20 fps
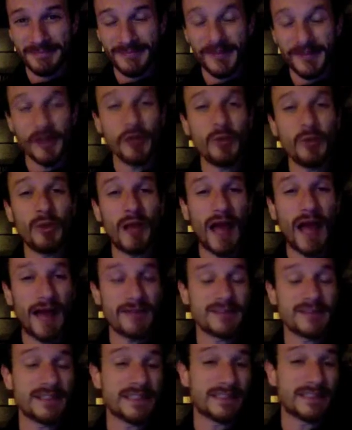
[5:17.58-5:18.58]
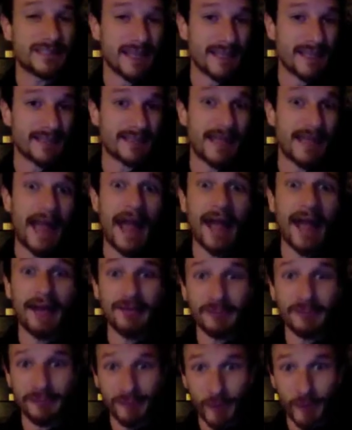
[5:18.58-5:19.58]
You will have success and
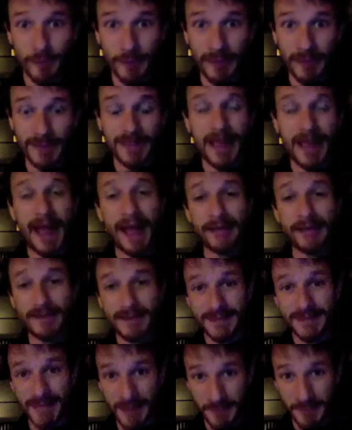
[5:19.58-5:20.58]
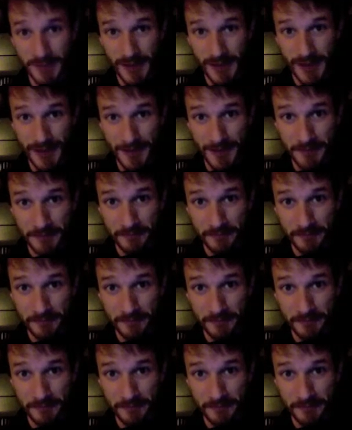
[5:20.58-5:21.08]
fulfillment at the same time.